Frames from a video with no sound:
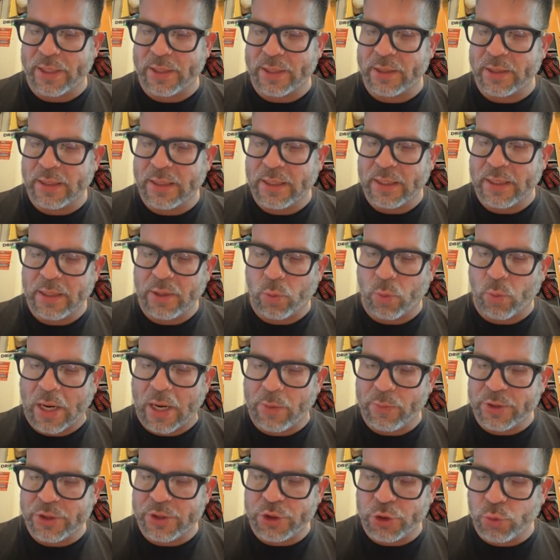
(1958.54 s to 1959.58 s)
want,
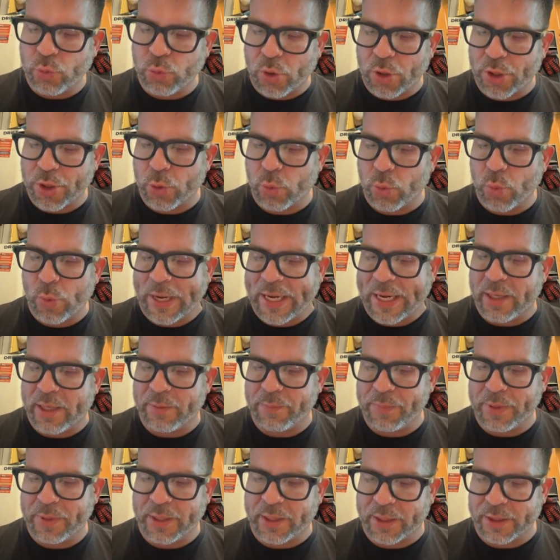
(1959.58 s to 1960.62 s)
why would you want to
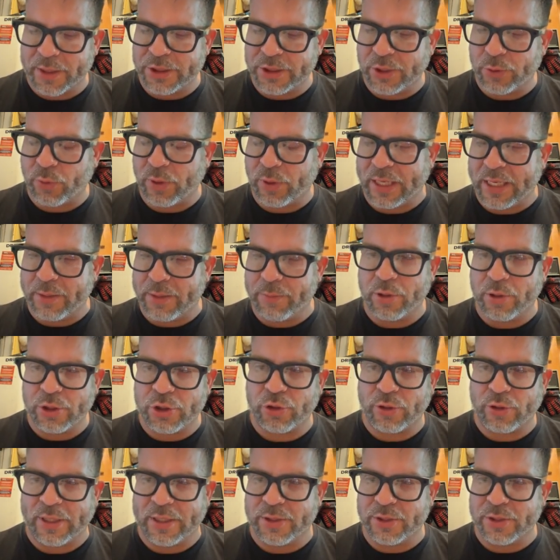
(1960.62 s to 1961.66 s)
win because you were able to
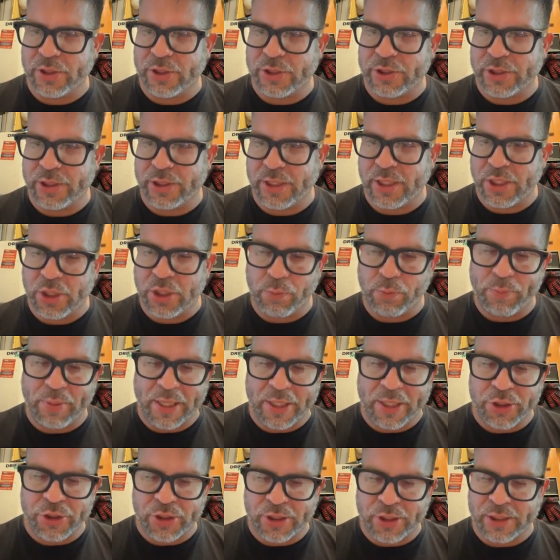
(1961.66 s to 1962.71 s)
transition? You
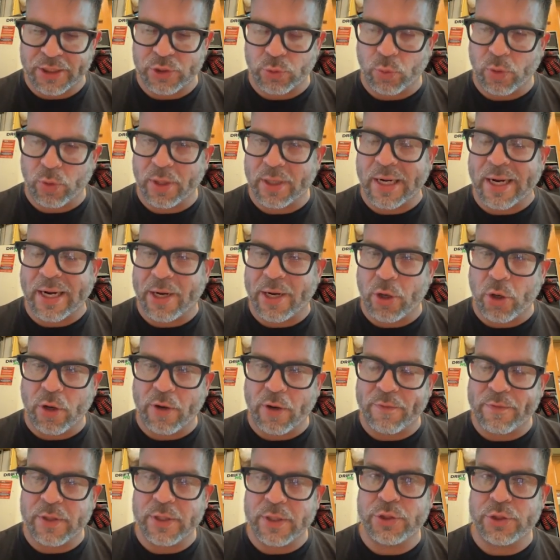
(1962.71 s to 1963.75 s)
pinched this one guy
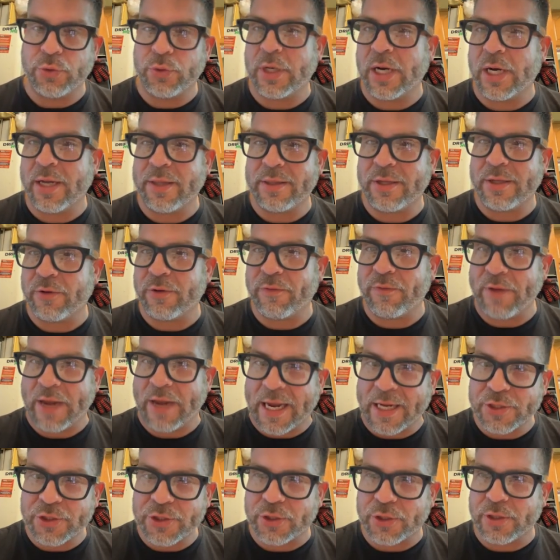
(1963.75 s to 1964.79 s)
off because you got there
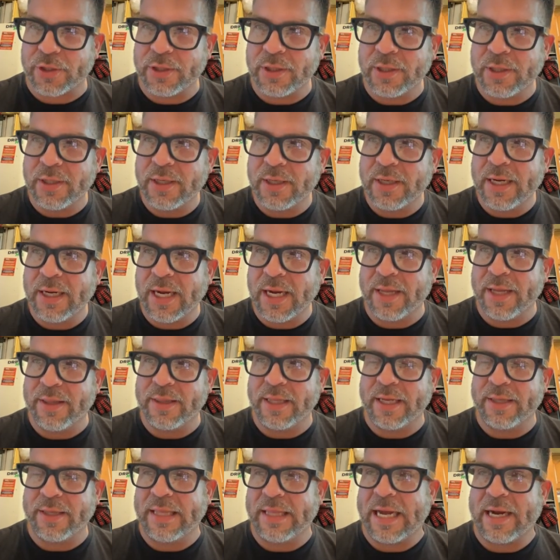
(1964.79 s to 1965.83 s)
faster,
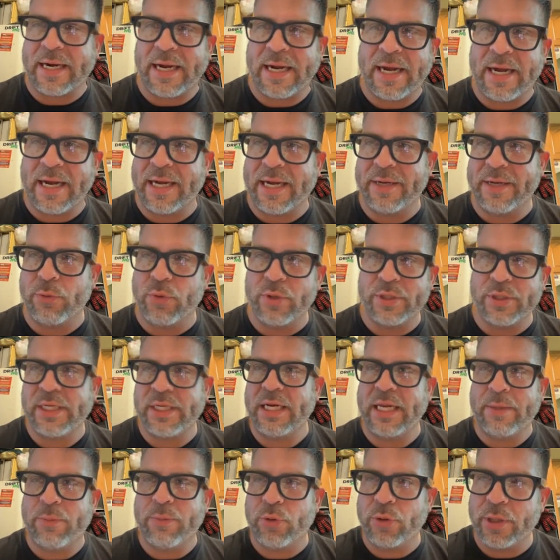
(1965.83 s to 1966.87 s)
and then that guy
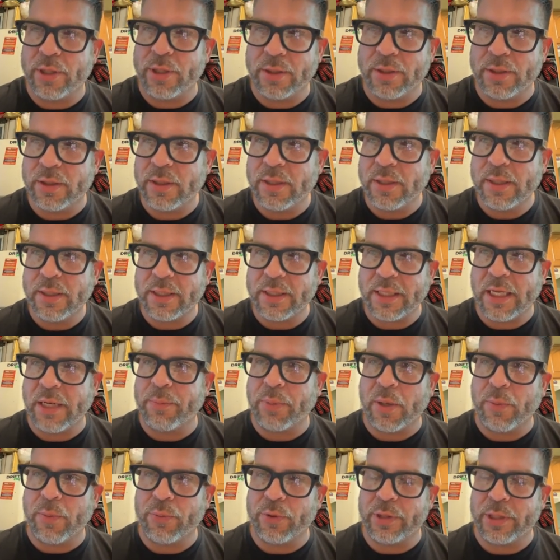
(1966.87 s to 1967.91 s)
wasn't able to
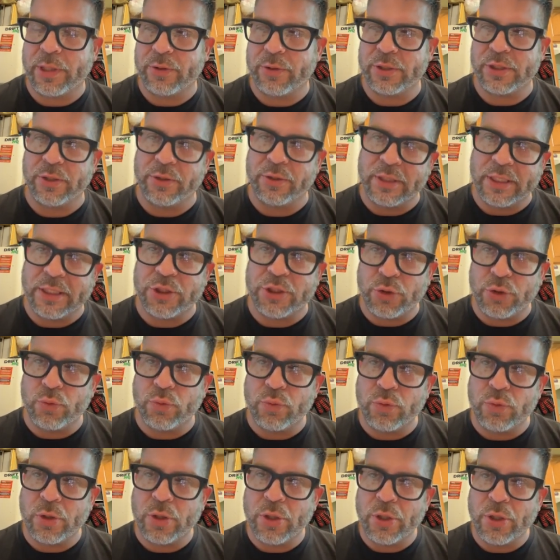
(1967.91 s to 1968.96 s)
keep up with you. So did
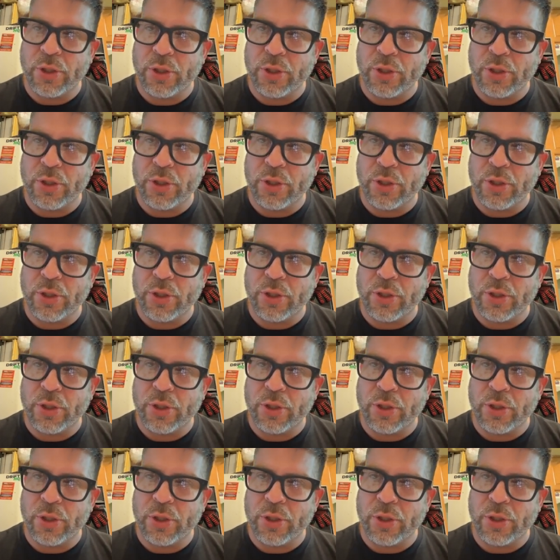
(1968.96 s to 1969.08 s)
you